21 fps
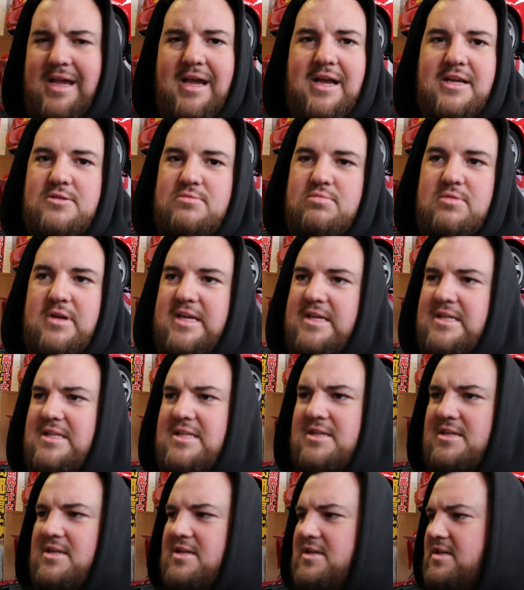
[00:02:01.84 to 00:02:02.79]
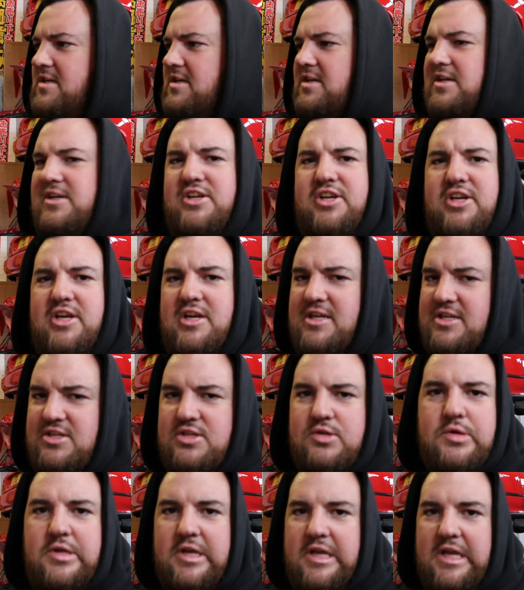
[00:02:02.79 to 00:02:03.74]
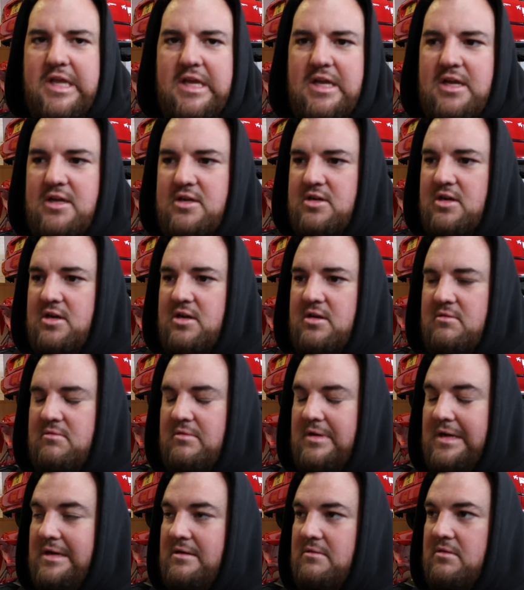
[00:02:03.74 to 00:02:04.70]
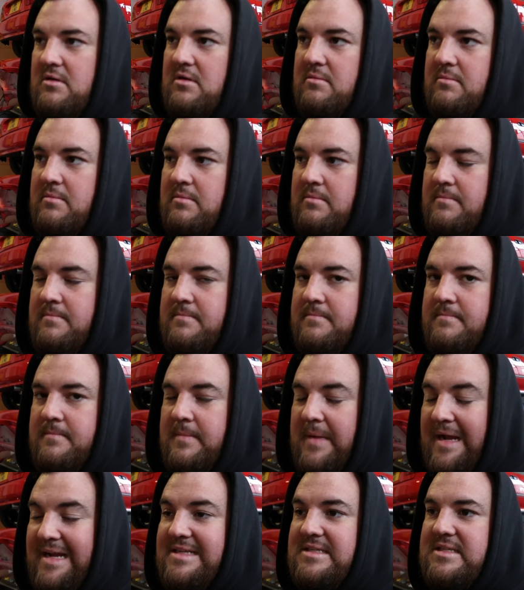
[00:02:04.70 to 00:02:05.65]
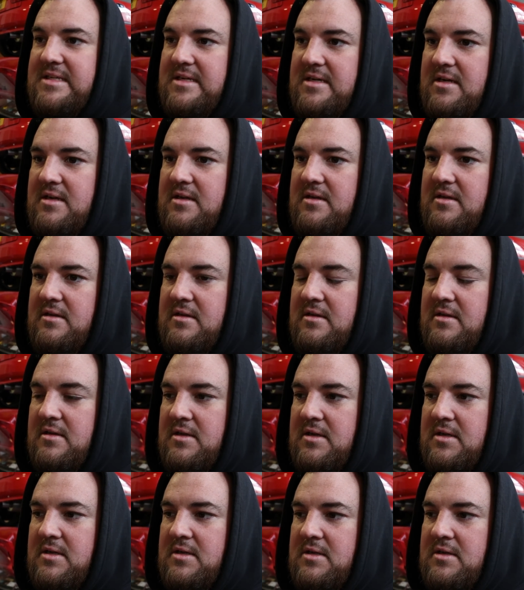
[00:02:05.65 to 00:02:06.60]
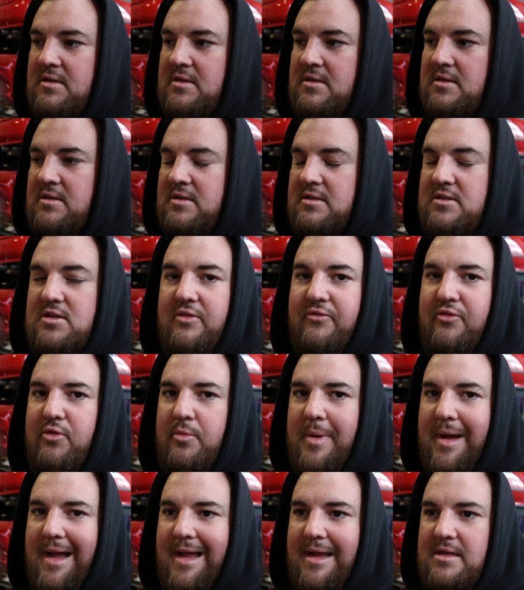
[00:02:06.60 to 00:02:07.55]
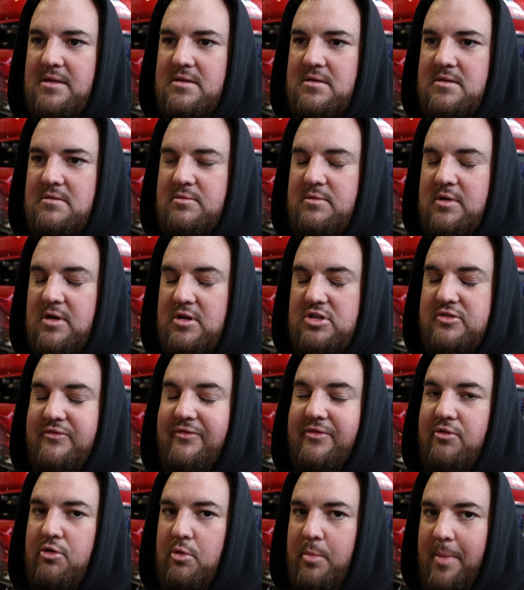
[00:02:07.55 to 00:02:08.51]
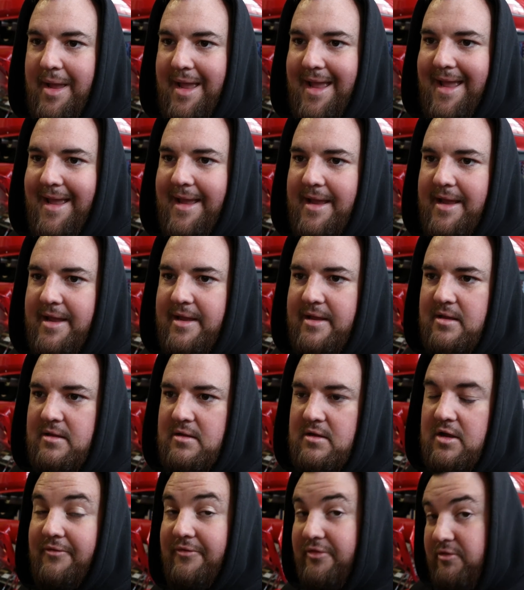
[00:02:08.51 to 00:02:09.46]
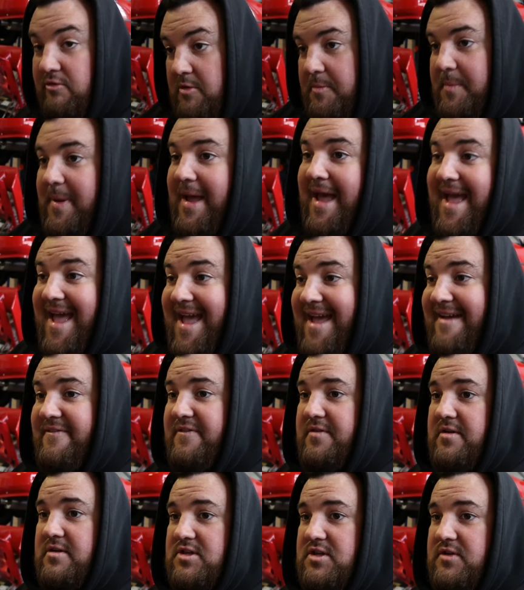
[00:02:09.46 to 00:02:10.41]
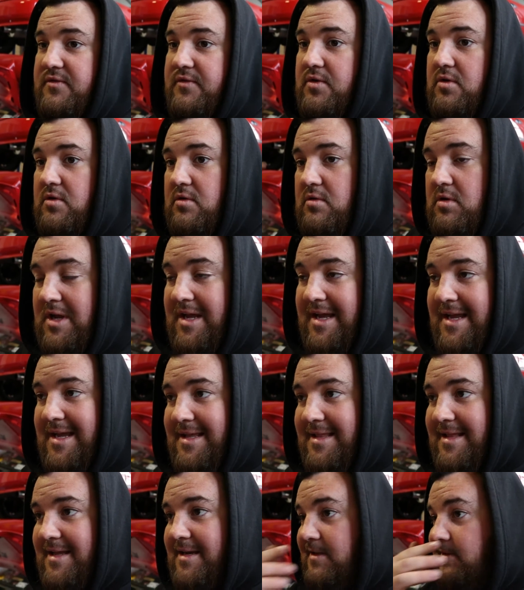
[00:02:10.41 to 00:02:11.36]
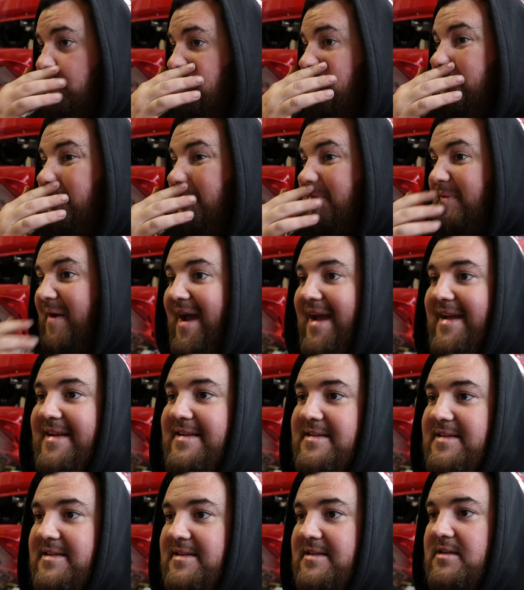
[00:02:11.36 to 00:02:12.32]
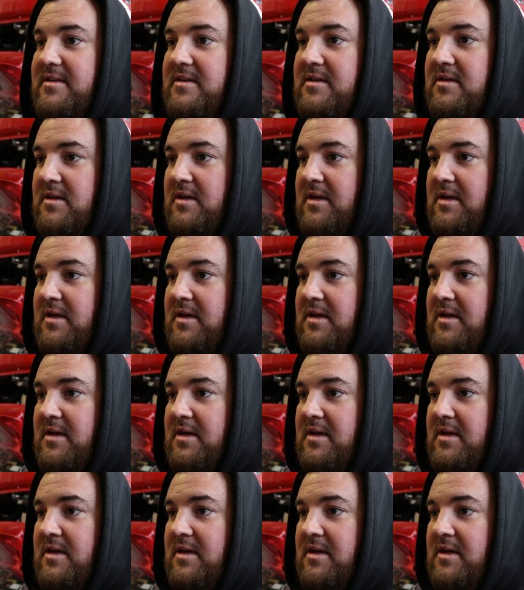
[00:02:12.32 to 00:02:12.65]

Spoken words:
guys, where's all your kit gone? Well, basically, it's gone for paint, gone for repair. Gone for repair, first of all, then it's going to be painted.